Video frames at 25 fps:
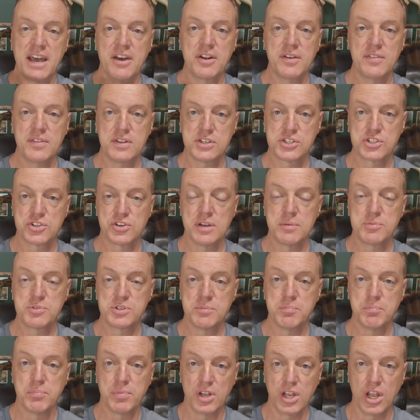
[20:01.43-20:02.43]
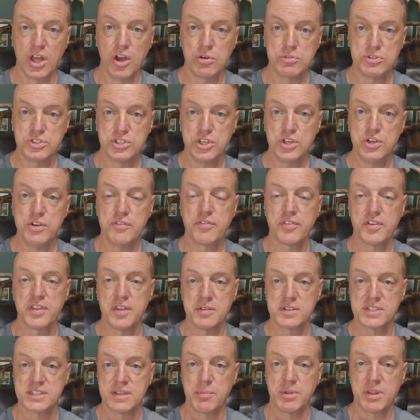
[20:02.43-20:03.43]
in the description below too
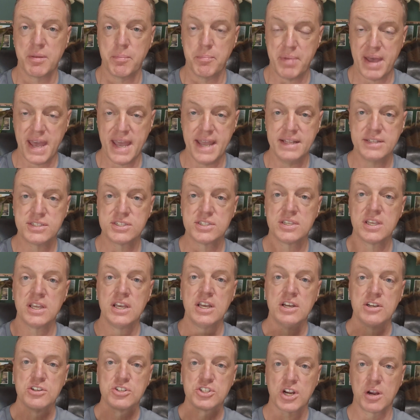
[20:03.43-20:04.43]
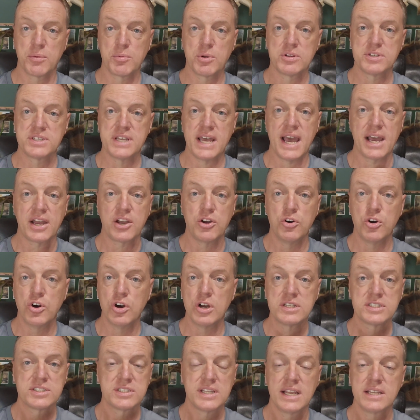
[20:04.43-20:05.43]
for some of the baits, terminal tackle,
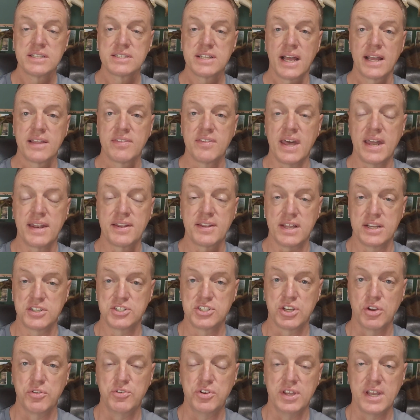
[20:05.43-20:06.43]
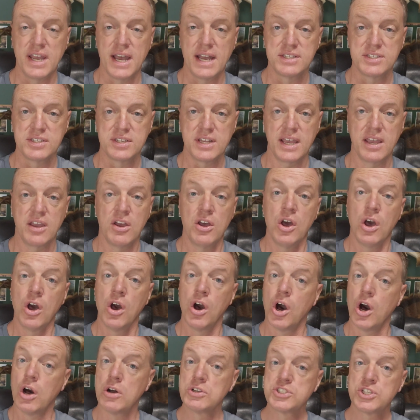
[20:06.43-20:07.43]
hooks, things like that I showed you guys today.
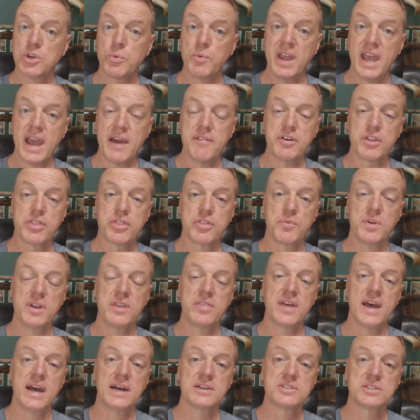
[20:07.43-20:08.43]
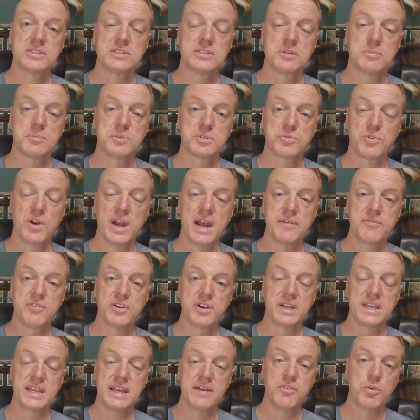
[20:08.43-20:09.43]
Also, we have a 3,000 subscriber
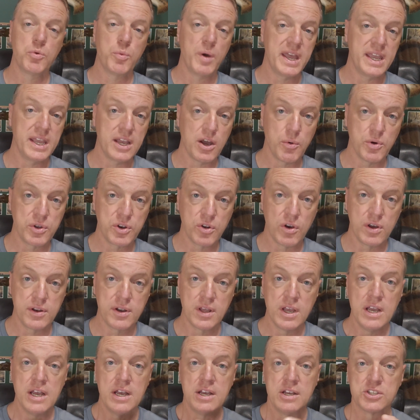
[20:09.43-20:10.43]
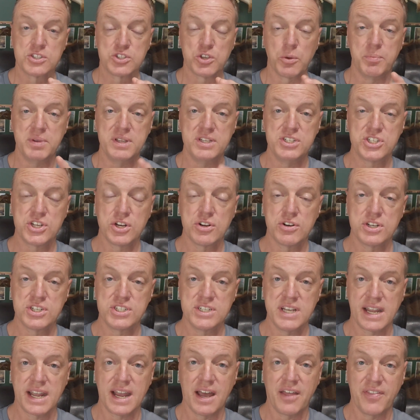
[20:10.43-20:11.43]
giveaway going on, so be sure to
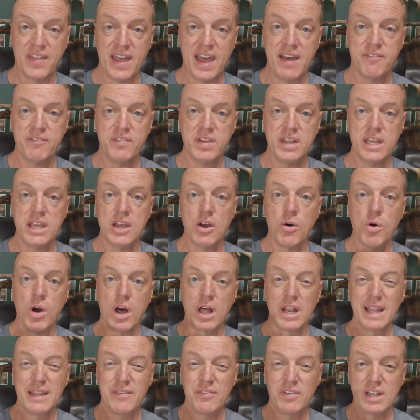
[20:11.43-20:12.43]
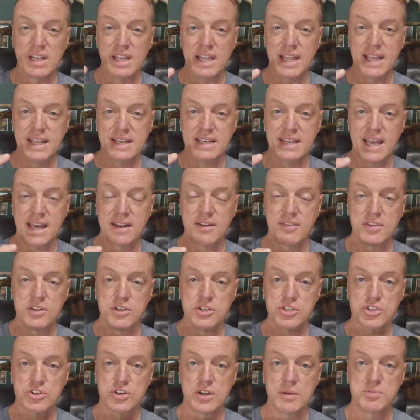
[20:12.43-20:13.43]
check out that video. I'll leave a link down in the
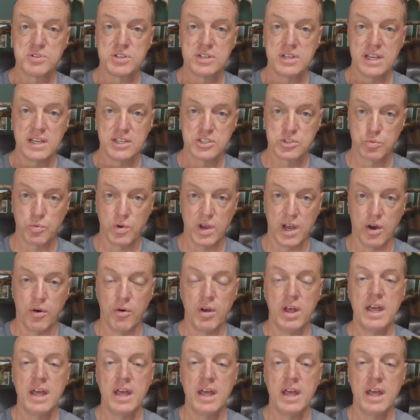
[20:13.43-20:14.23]
description as well.